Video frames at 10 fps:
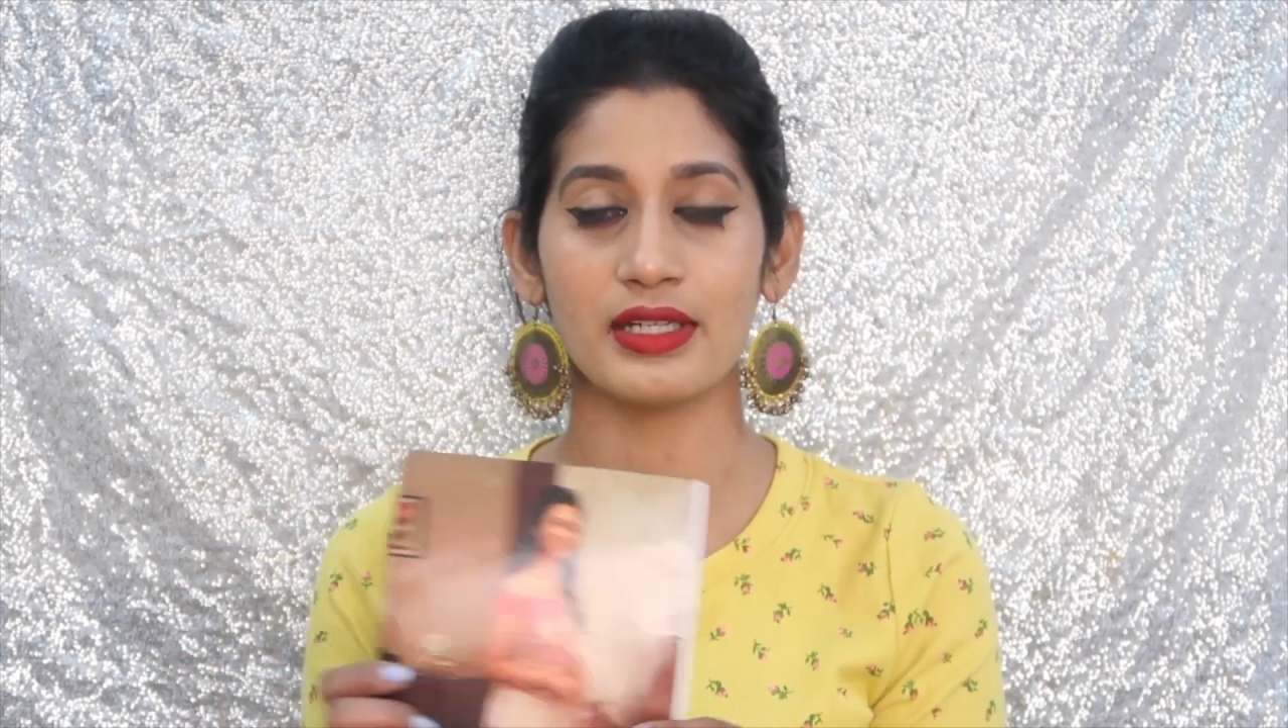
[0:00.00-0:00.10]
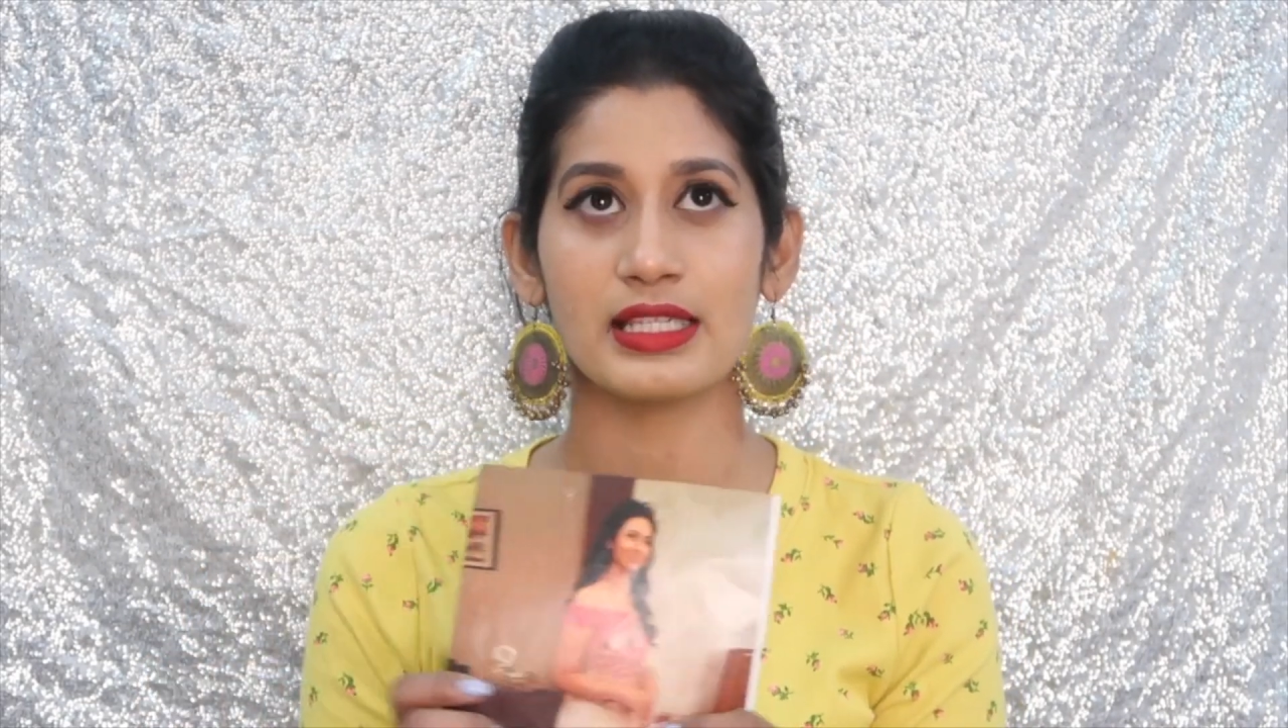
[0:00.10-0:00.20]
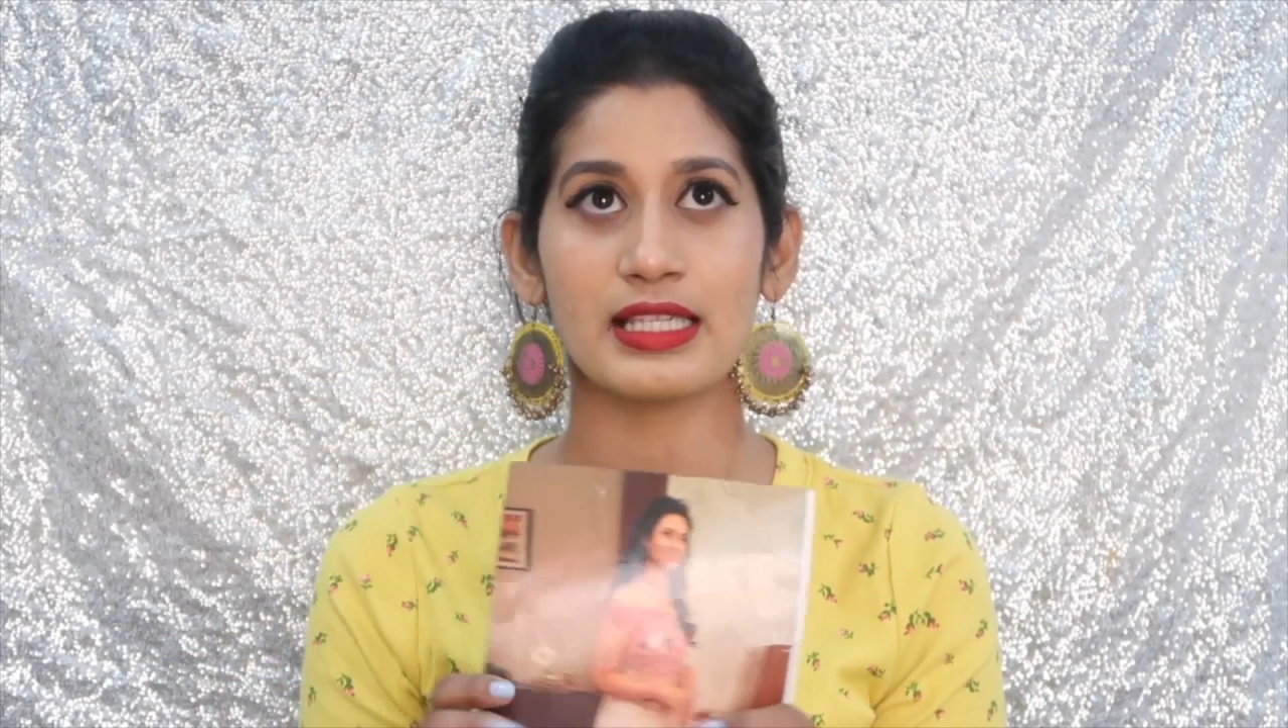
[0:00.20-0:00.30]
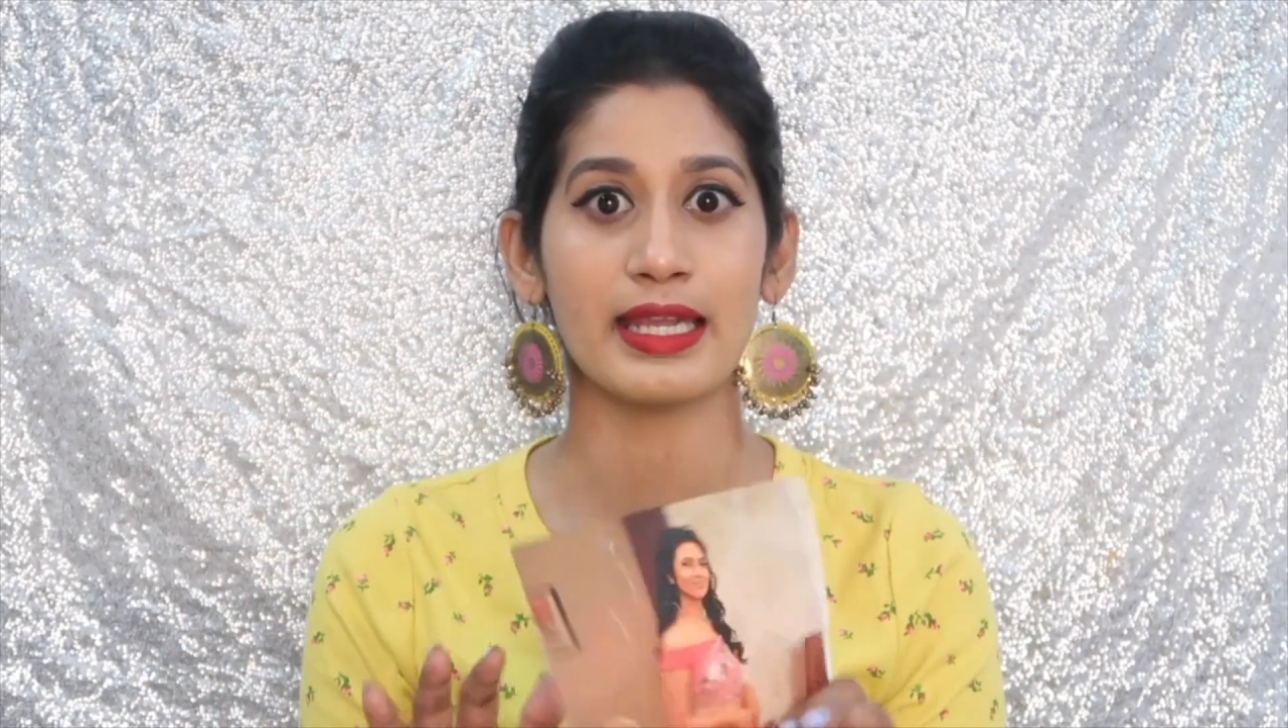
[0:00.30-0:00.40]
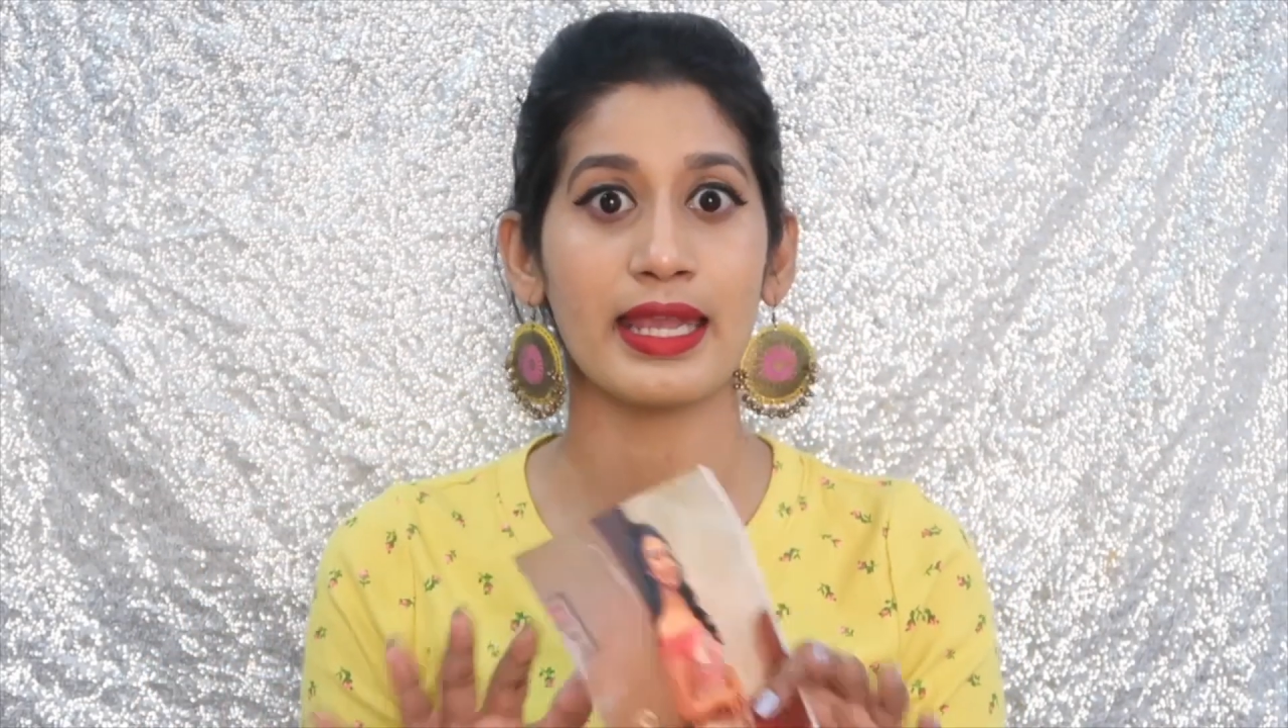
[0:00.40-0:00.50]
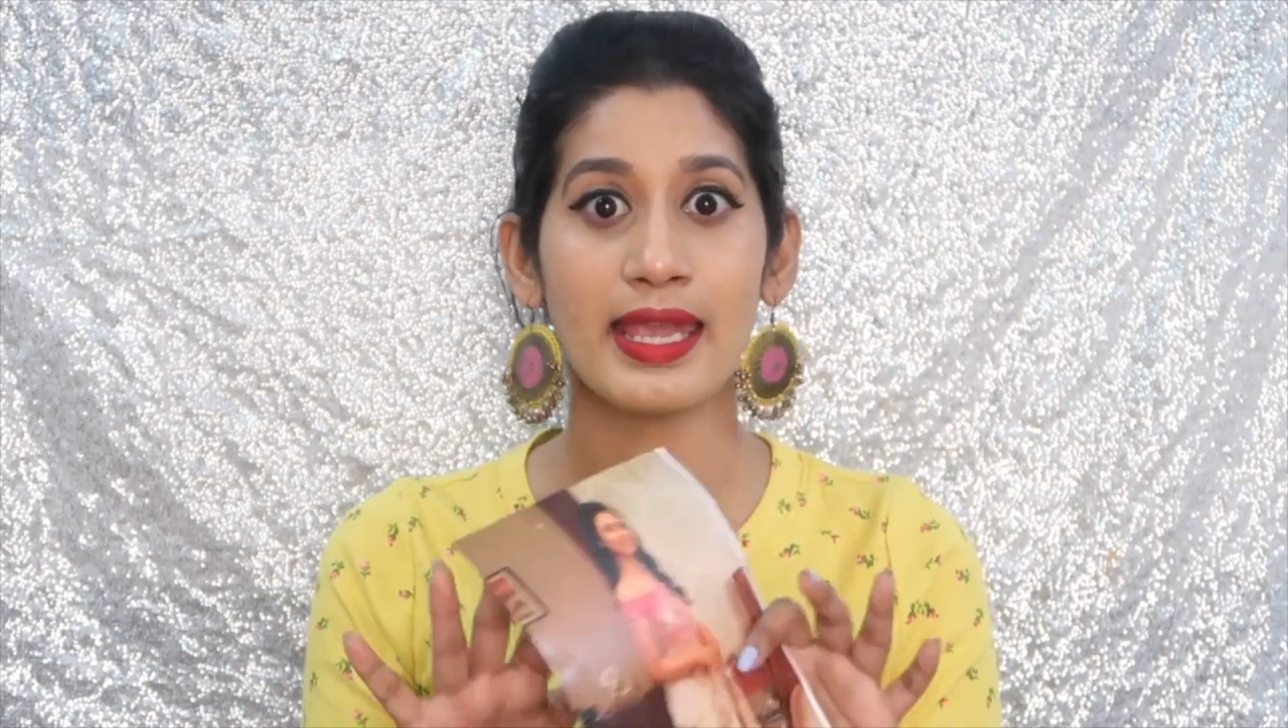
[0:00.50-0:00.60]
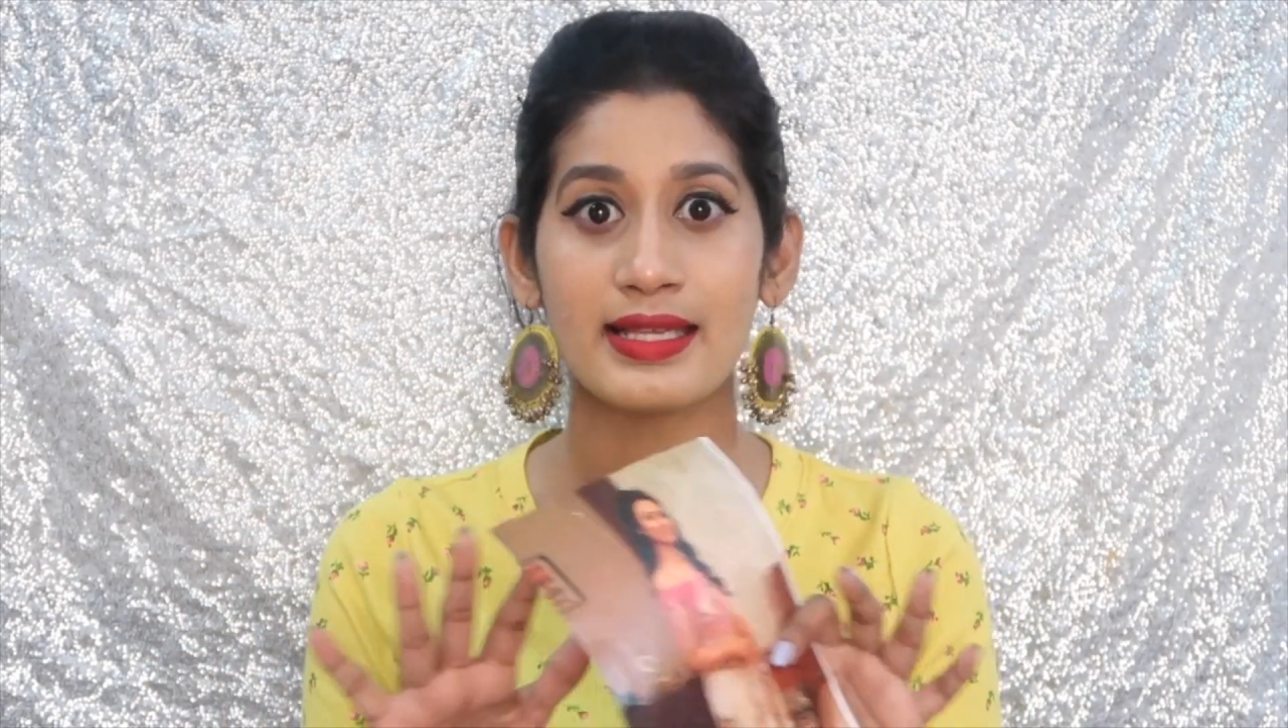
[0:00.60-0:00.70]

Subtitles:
it's like